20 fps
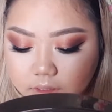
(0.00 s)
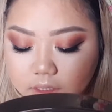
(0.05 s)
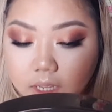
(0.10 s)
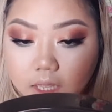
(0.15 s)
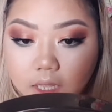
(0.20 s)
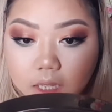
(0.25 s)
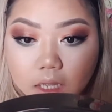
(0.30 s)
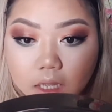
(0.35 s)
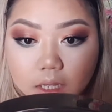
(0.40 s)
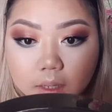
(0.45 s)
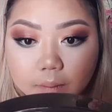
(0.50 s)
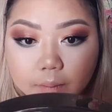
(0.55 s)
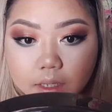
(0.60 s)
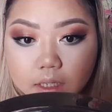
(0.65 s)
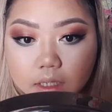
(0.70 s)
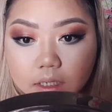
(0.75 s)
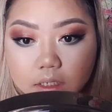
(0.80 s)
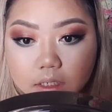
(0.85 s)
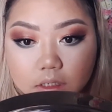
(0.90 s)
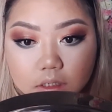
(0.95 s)

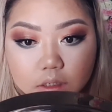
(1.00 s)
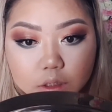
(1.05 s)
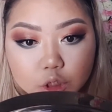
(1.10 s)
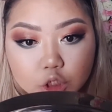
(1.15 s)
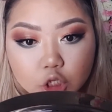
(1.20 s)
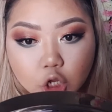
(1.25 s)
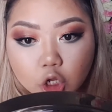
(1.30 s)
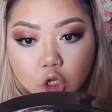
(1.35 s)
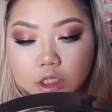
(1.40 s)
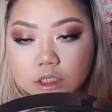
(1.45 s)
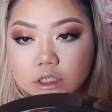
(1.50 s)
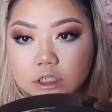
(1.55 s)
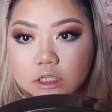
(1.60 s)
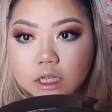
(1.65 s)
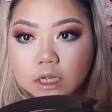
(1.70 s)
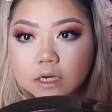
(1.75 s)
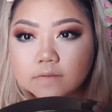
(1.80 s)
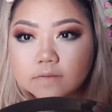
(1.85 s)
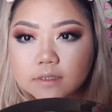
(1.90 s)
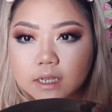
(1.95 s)
Um, so it just
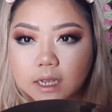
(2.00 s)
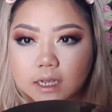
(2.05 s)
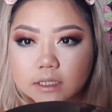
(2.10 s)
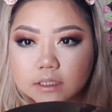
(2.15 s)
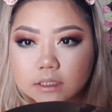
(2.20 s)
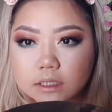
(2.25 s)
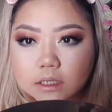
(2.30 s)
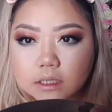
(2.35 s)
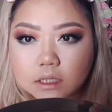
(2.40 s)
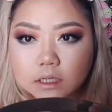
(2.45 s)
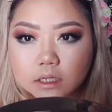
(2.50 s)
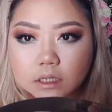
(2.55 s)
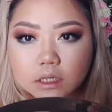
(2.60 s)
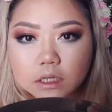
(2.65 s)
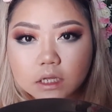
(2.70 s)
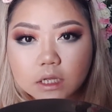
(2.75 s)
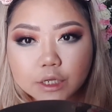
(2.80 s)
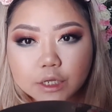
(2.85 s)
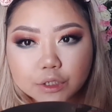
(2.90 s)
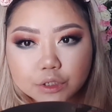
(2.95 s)
kind of ties the look
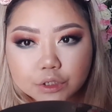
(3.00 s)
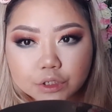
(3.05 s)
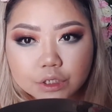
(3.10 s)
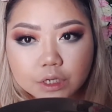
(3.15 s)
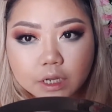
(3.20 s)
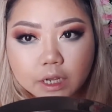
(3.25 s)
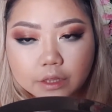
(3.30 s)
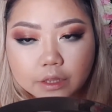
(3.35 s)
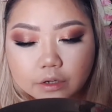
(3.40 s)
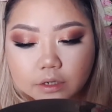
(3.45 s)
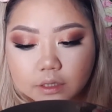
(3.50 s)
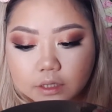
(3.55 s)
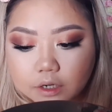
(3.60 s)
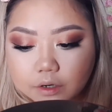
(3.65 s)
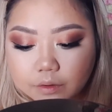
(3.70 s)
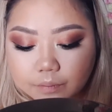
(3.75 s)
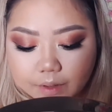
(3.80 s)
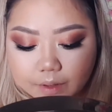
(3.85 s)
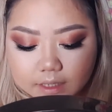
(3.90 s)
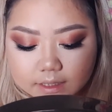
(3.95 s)
together a
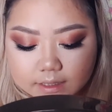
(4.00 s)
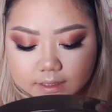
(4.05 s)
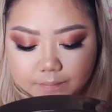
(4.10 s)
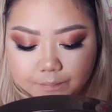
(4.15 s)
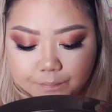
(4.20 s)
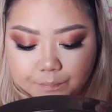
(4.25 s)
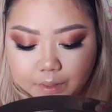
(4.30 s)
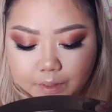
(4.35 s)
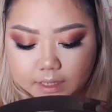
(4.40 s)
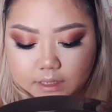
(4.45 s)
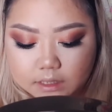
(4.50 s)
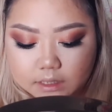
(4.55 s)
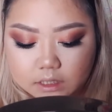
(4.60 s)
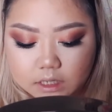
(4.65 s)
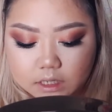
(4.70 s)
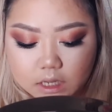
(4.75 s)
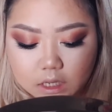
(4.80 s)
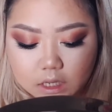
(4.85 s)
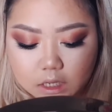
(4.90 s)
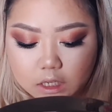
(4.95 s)
little bit, but
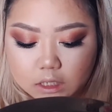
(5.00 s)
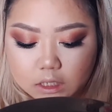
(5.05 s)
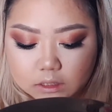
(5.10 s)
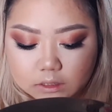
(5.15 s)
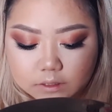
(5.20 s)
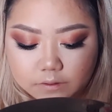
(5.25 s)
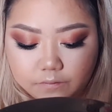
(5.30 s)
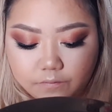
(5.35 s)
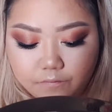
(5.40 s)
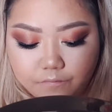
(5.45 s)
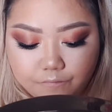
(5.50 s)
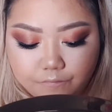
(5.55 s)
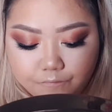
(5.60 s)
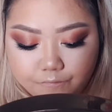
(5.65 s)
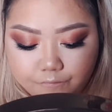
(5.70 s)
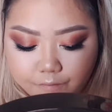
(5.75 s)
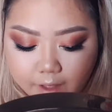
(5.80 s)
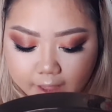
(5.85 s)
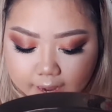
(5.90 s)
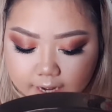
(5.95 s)
to
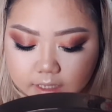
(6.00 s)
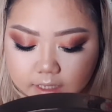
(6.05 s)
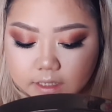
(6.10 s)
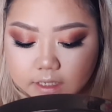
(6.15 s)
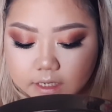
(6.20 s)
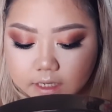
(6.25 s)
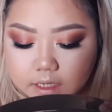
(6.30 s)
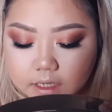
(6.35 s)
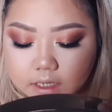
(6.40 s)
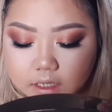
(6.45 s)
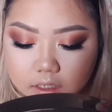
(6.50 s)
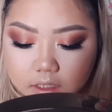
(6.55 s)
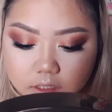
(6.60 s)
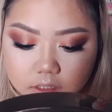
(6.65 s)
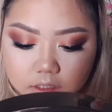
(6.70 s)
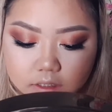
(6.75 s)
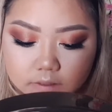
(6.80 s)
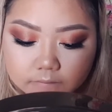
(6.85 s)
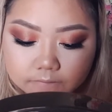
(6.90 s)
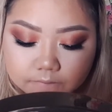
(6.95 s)
finally
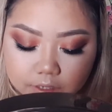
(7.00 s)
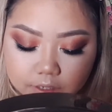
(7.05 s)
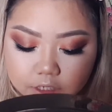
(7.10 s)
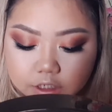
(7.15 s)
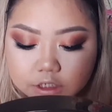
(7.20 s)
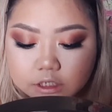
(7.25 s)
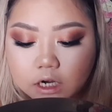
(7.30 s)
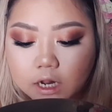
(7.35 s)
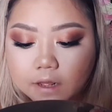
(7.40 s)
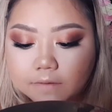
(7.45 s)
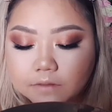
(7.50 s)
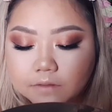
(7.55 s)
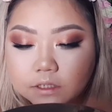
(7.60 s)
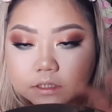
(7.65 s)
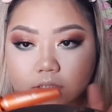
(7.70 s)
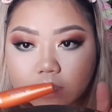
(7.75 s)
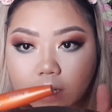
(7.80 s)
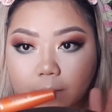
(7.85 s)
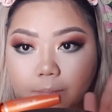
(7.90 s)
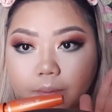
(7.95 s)
finish it off, to
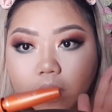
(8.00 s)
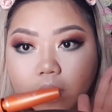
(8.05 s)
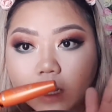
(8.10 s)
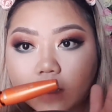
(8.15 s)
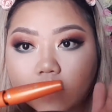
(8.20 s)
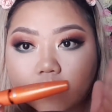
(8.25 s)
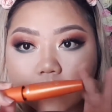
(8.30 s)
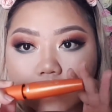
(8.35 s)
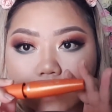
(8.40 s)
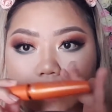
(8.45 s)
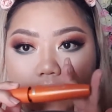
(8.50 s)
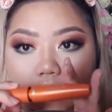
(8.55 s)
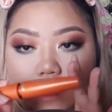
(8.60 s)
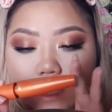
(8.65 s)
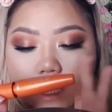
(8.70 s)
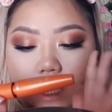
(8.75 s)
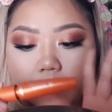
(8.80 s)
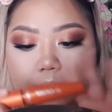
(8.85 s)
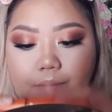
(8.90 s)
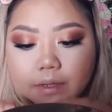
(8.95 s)
top it off,
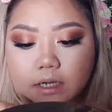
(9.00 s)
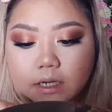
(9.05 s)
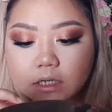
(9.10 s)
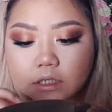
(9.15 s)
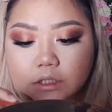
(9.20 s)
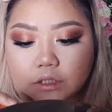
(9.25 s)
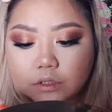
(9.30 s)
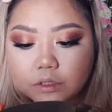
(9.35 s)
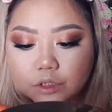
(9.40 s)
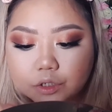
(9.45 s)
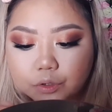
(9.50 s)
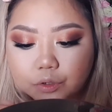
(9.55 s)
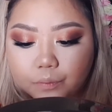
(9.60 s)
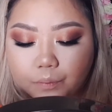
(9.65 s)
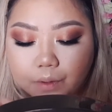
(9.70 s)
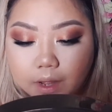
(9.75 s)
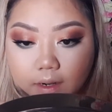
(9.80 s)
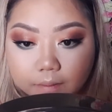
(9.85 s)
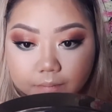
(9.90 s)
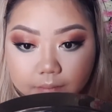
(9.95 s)
I'm going to do
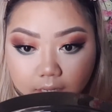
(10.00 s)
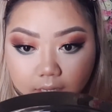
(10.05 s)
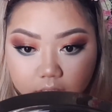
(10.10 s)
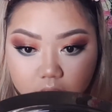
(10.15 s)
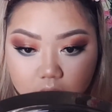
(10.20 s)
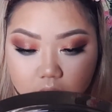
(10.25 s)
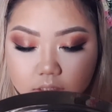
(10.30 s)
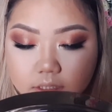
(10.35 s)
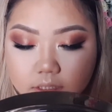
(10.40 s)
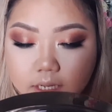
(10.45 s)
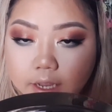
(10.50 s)
bottom lashes.